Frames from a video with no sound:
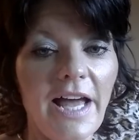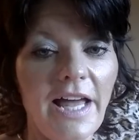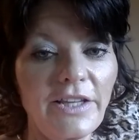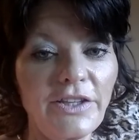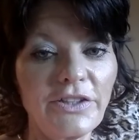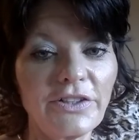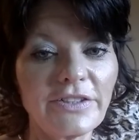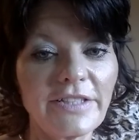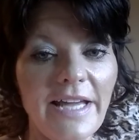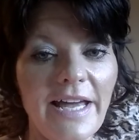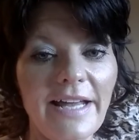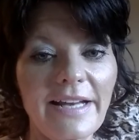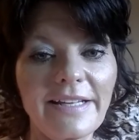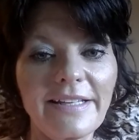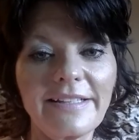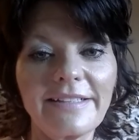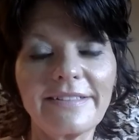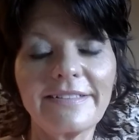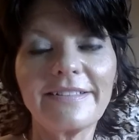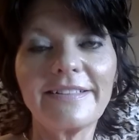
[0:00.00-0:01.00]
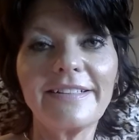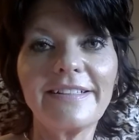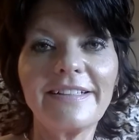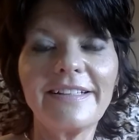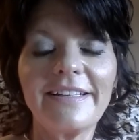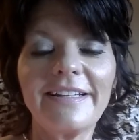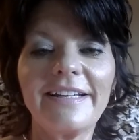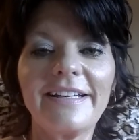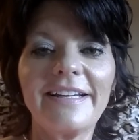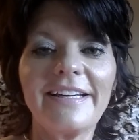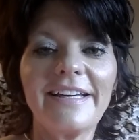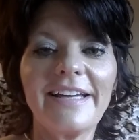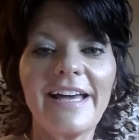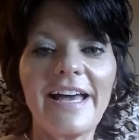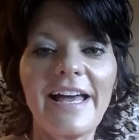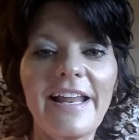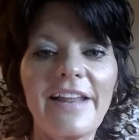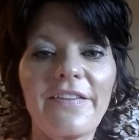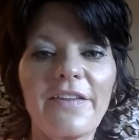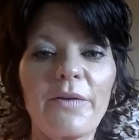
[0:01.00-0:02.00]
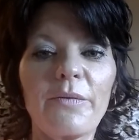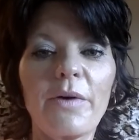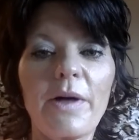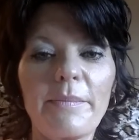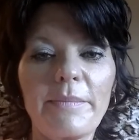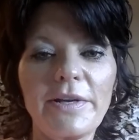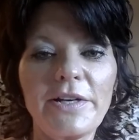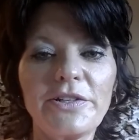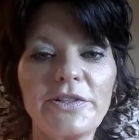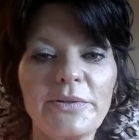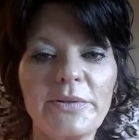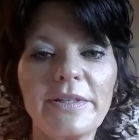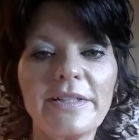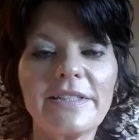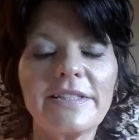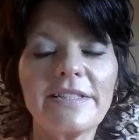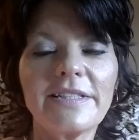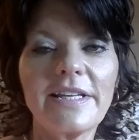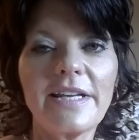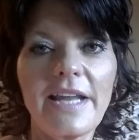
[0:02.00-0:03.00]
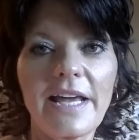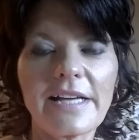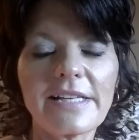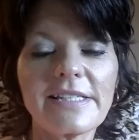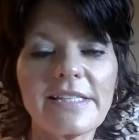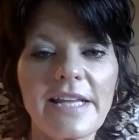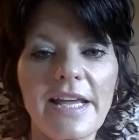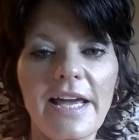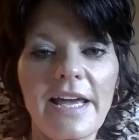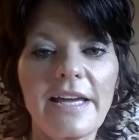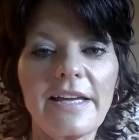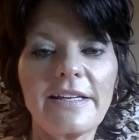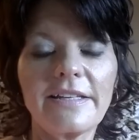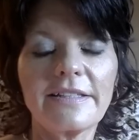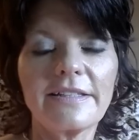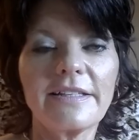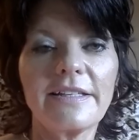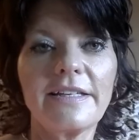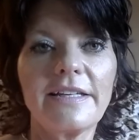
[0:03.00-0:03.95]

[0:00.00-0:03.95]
I looked at it and I thought, well, I'm going to do it the next day.